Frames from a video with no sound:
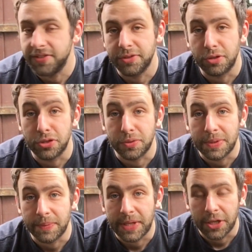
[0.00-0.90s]
awesome
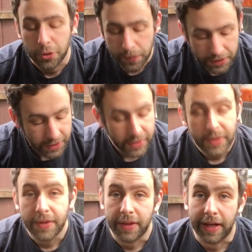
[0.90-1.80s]
little Mini Cooper
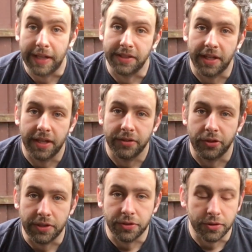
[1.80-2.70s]
that has a
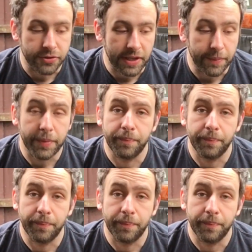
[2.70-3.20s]
solid doorstep.